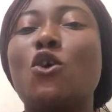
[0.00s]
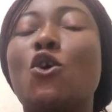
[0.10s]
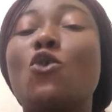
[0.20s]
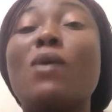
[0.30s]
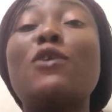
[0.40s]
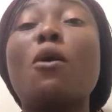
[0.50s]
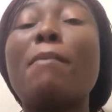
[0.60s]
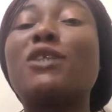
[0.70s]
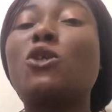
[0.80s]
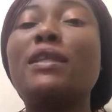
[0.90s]
You are not
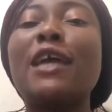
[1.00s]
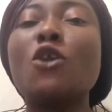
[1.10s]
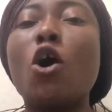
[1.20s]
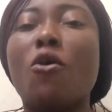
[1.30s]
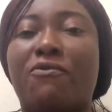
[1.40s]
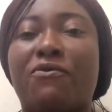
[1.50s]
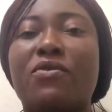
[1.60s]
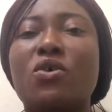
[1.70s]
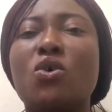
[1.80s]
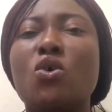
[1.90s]
matured enough
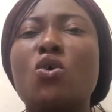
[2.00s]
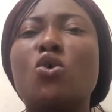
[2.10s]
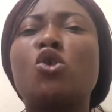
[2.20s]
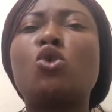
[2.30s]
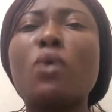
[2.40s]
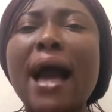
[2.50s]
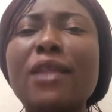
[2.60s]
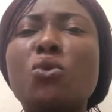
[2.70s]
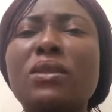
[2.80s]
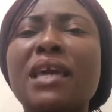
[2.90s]
to
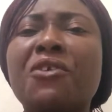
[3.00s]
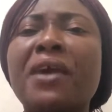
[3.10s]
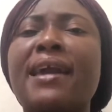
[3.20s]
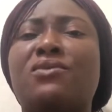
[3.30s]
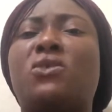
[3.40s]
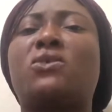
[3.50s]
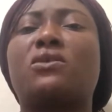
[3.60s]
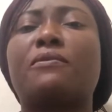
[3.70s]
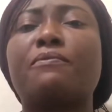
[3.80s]
handle the grace.